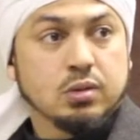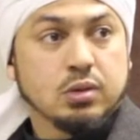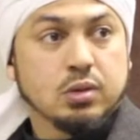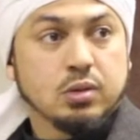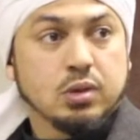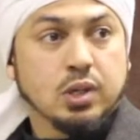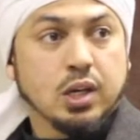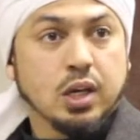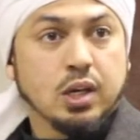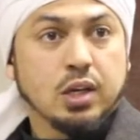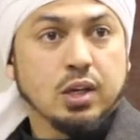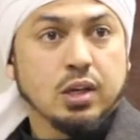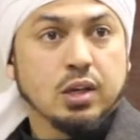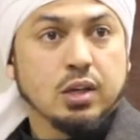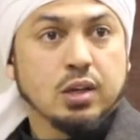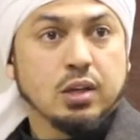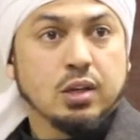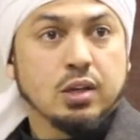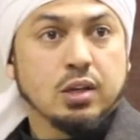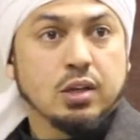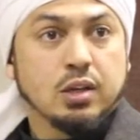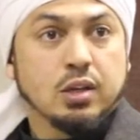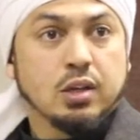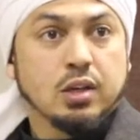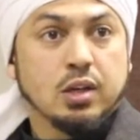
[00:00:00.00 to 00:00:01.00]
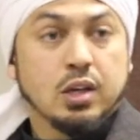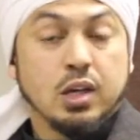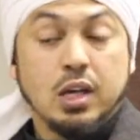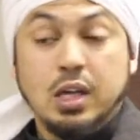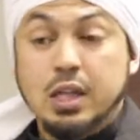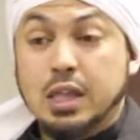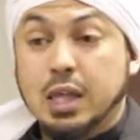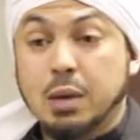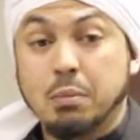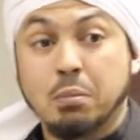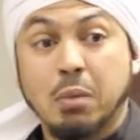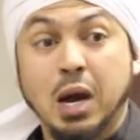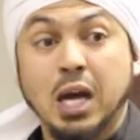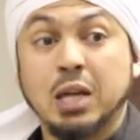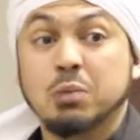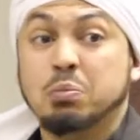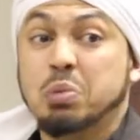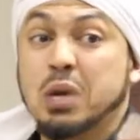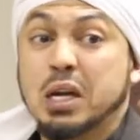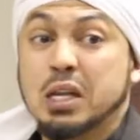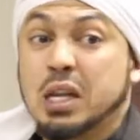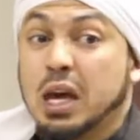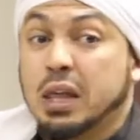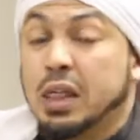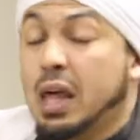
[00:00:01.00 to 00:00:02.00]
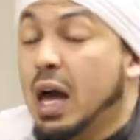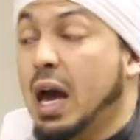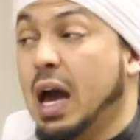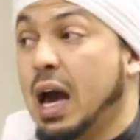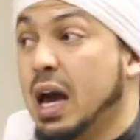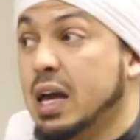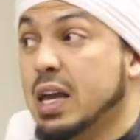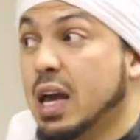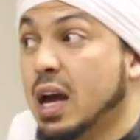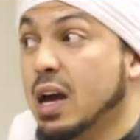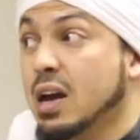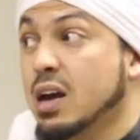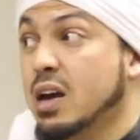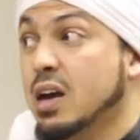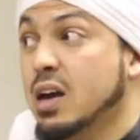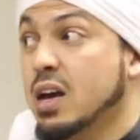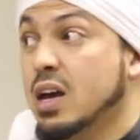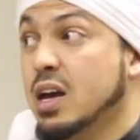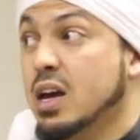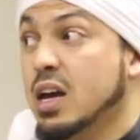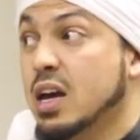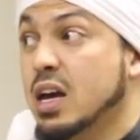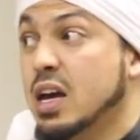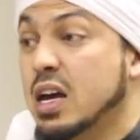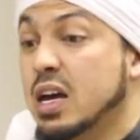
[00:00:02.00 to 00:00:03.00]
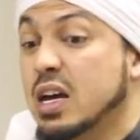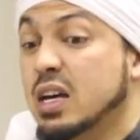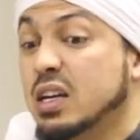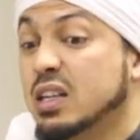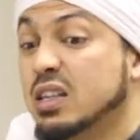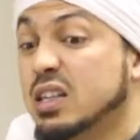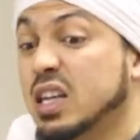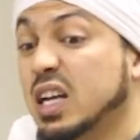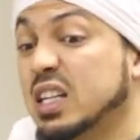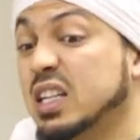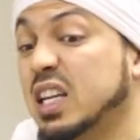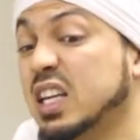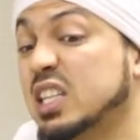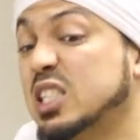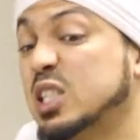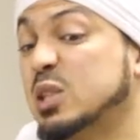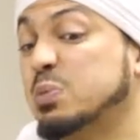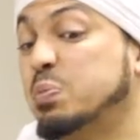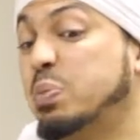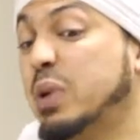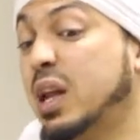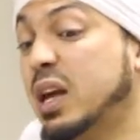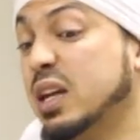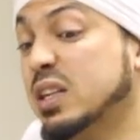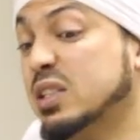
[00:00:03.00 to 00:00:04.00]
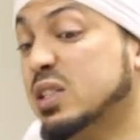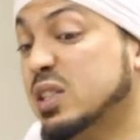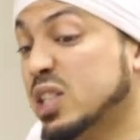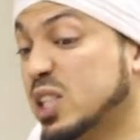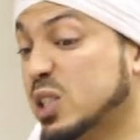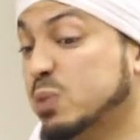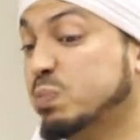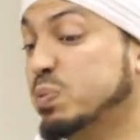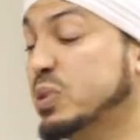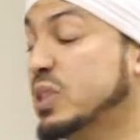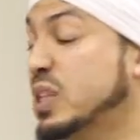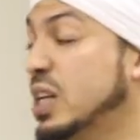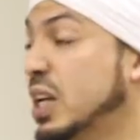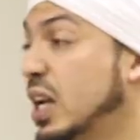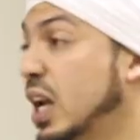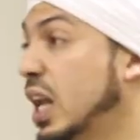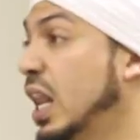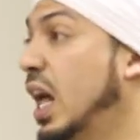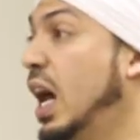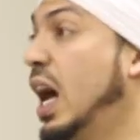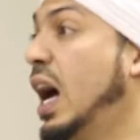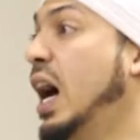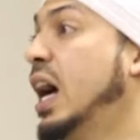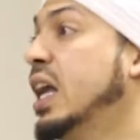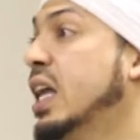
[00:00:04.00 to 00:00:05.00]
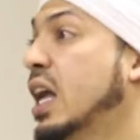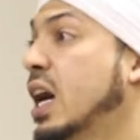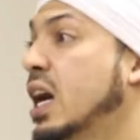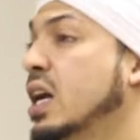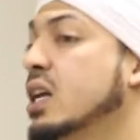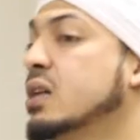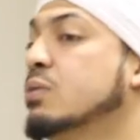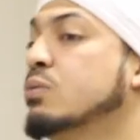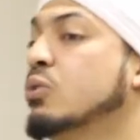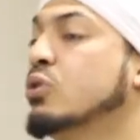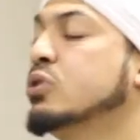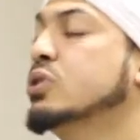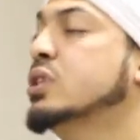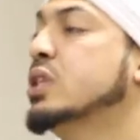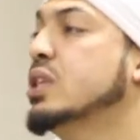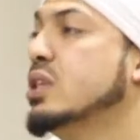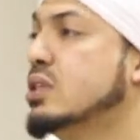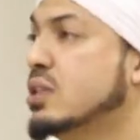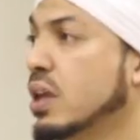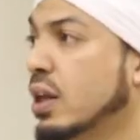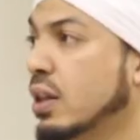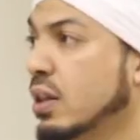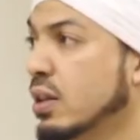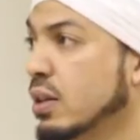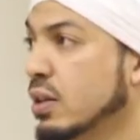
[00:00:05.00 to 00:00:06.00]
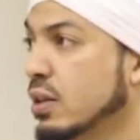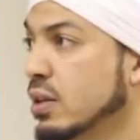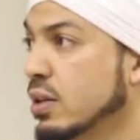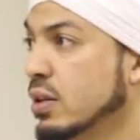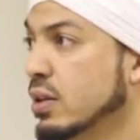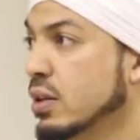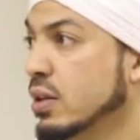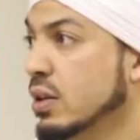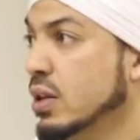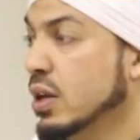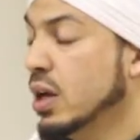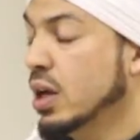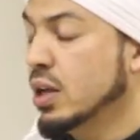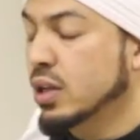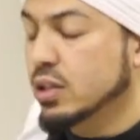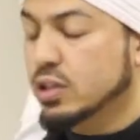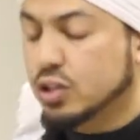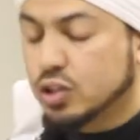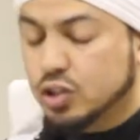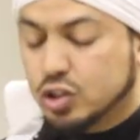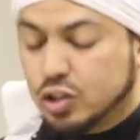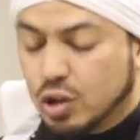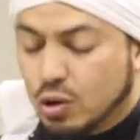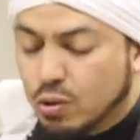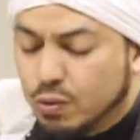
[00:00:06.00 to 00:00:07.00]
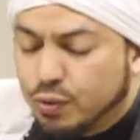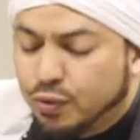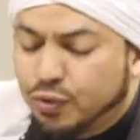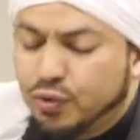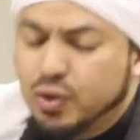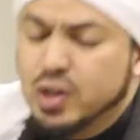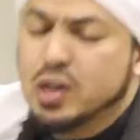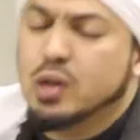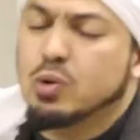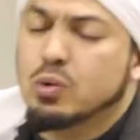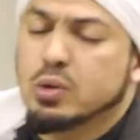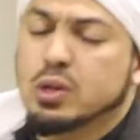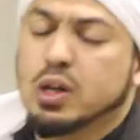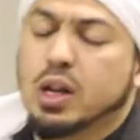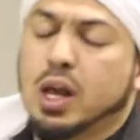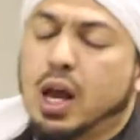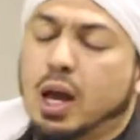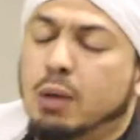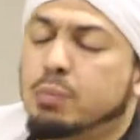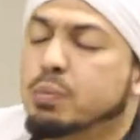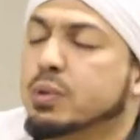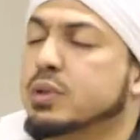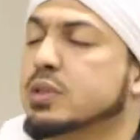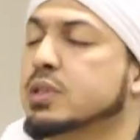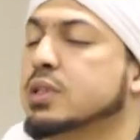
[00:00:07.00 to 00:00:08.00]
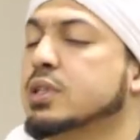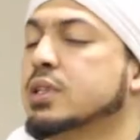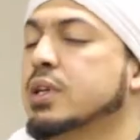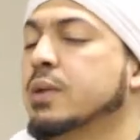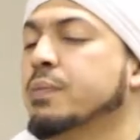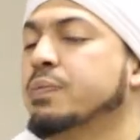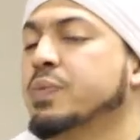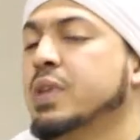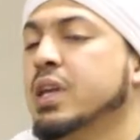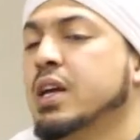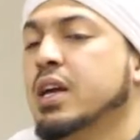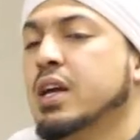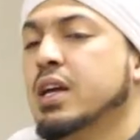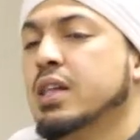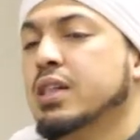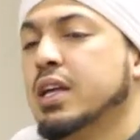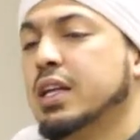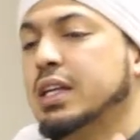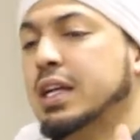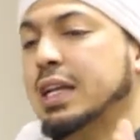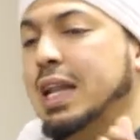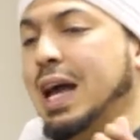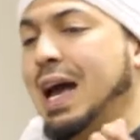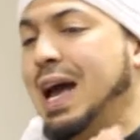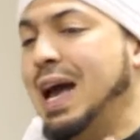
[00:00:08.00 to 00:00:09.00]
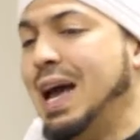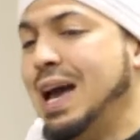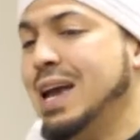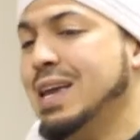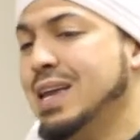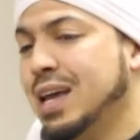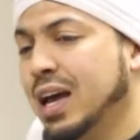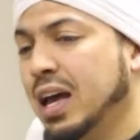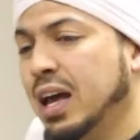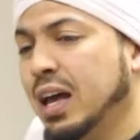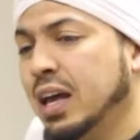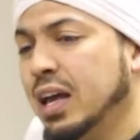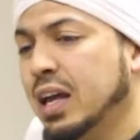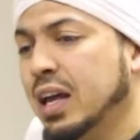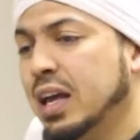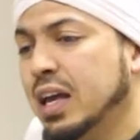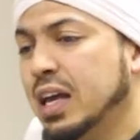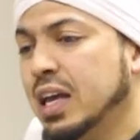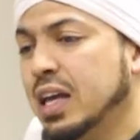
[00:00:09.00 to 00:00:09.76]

Okay? There might be another ayah that explains this particular ayah in more detail. And it so frequently happens that an ayah